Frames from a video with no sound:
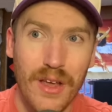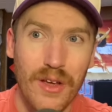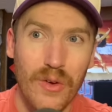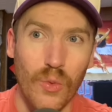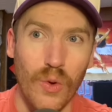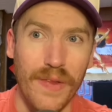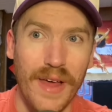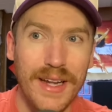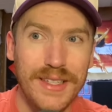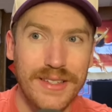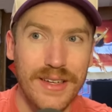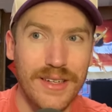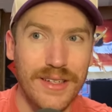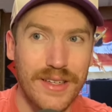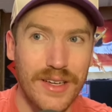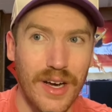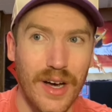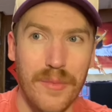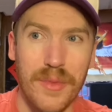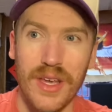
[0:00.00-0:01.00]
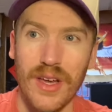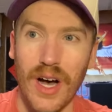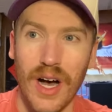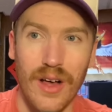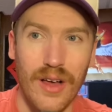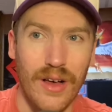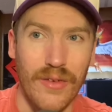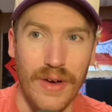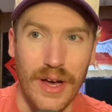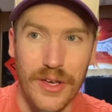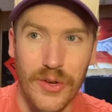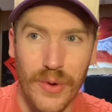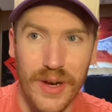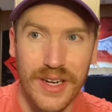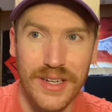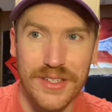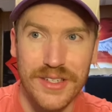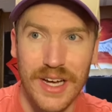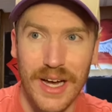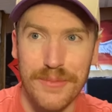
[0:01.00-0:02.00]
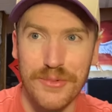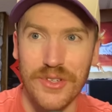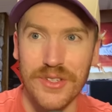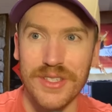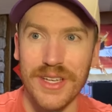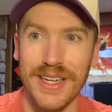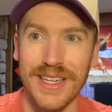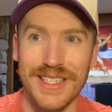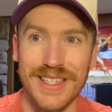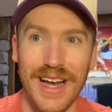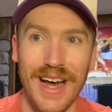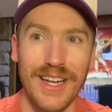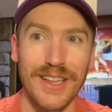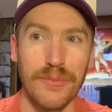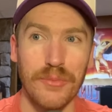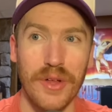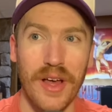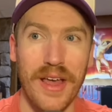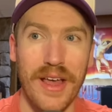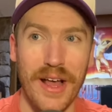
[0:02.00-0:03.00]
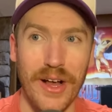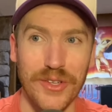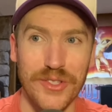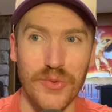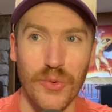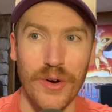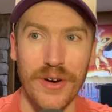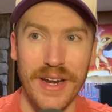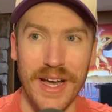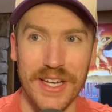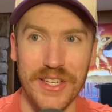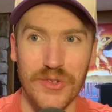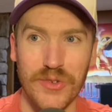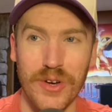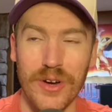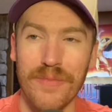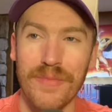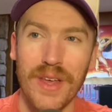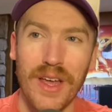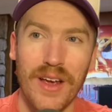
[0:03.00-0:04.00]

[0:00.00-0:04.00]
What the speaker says: When that didn't come, he evaluated his options and decided to play elsewhere next year.